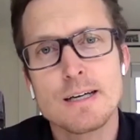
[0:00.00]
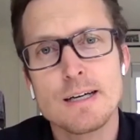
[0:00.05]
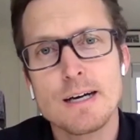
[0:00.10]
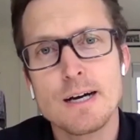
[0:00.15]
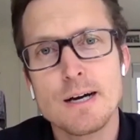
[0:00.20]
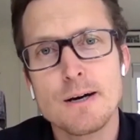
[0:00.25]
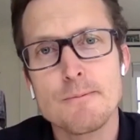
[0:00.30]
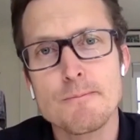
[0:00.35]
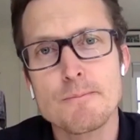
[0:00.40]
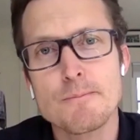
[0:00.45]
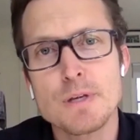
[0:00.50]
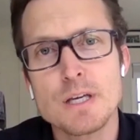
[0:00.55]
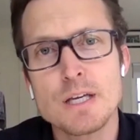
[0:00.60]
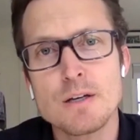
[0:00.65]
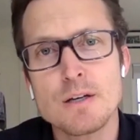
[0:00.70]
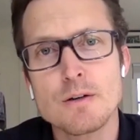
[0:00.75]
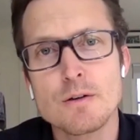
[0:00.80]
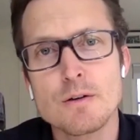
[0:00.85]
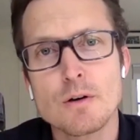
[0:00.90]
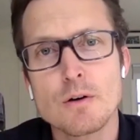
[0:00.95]
um,
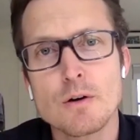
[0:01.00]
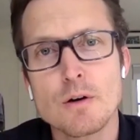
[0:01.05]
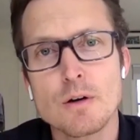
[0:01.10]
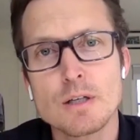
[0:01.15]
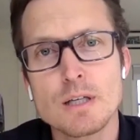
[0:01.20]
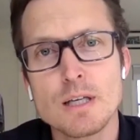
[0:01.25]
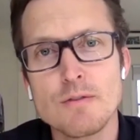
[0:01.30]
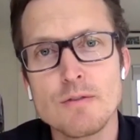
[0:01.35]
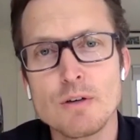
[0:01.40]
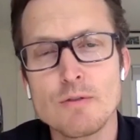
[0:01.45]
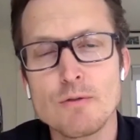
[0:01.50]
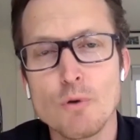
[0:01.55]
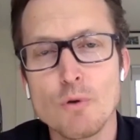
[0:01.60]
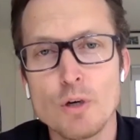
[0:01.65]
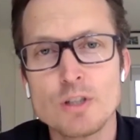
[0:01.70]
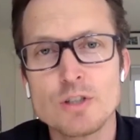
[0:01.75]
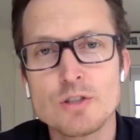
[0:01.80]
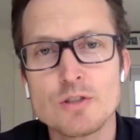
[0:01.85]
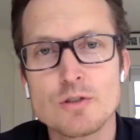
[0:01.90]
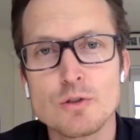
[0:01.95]
in giving
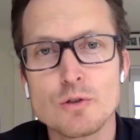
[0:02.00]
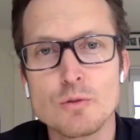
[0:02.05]
voice